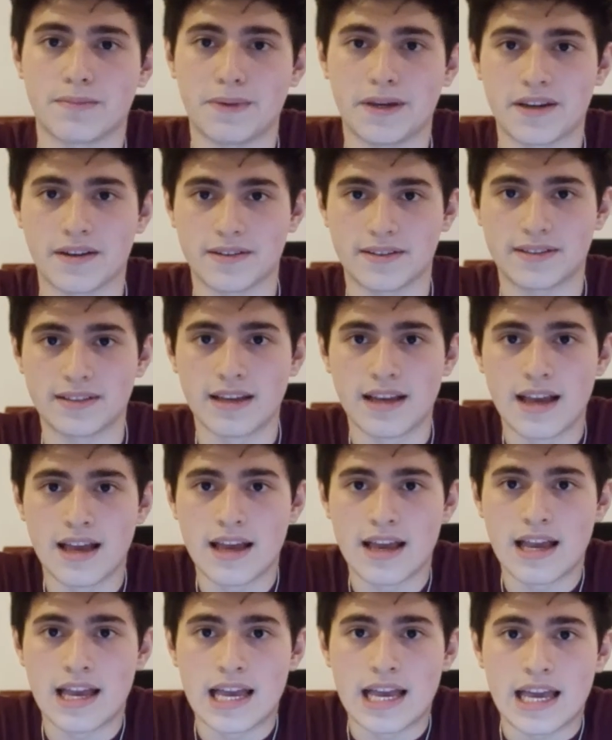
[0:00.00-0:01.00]
because
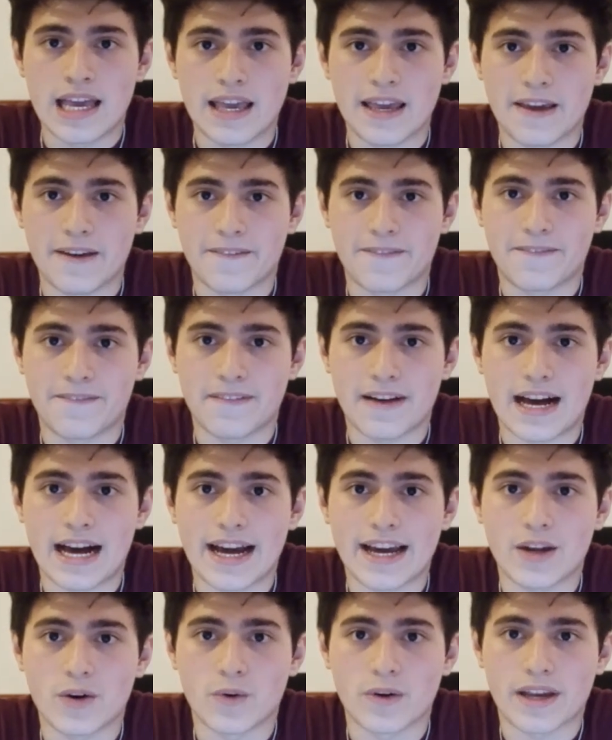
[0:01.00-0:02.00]
if
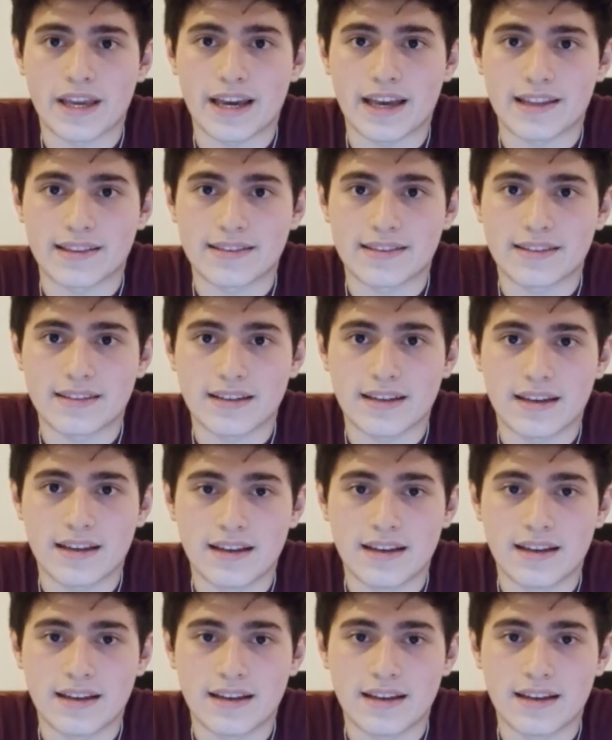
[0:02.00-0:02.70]
I don't get